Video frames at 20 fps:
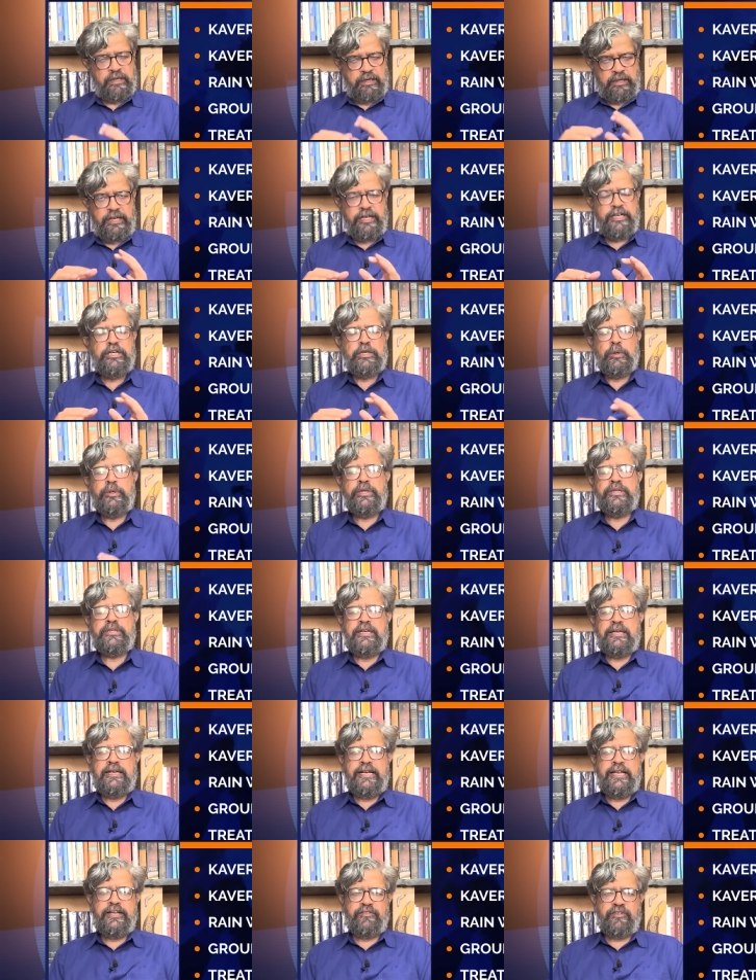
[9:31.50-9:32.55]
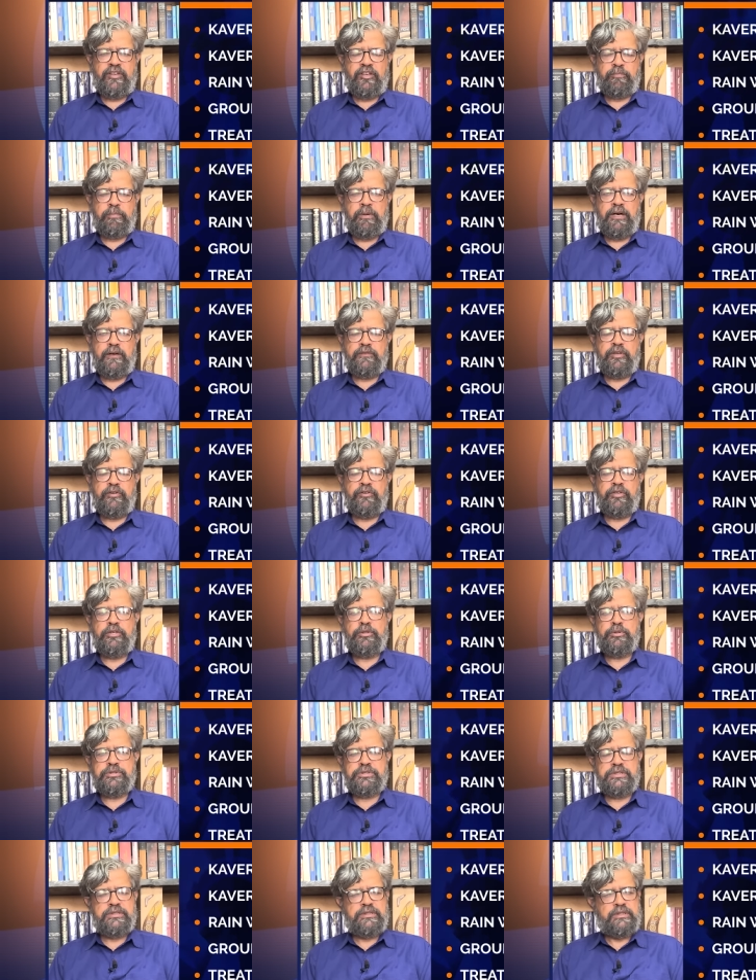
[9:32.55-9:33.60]
including the lakes as part of the
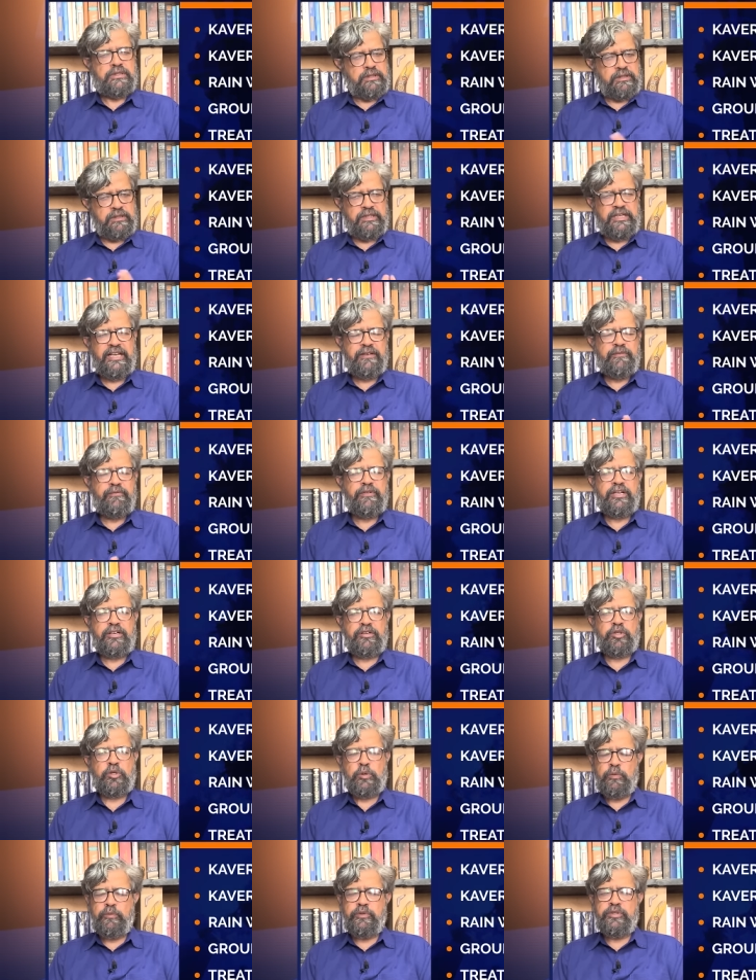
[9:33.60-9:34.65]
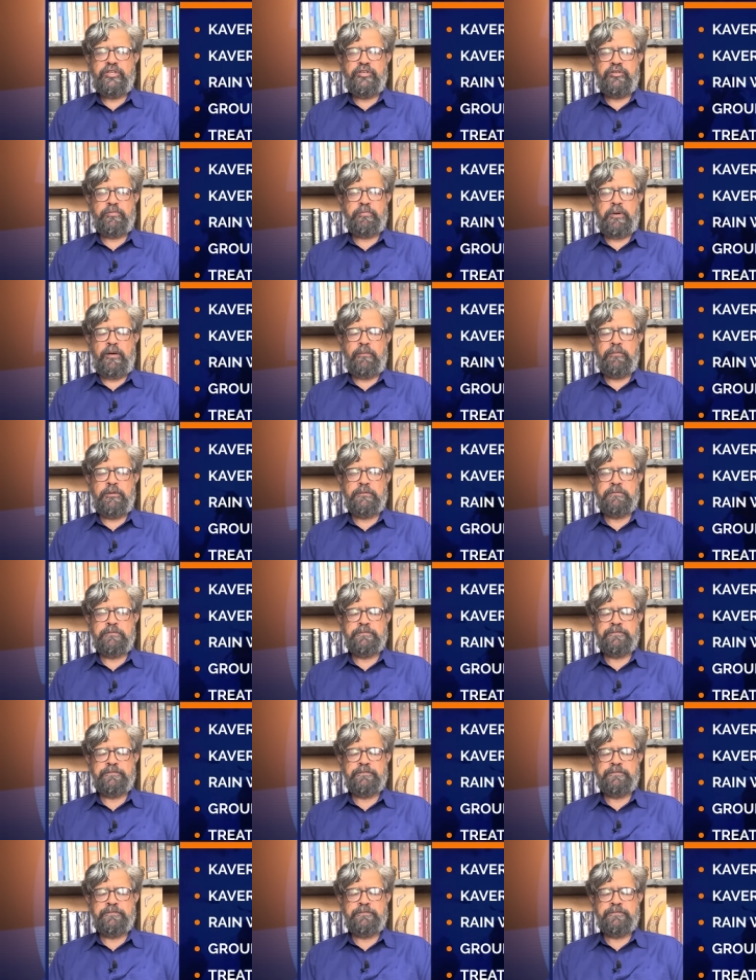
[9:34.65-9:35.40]
solution. Then we are through with this problem.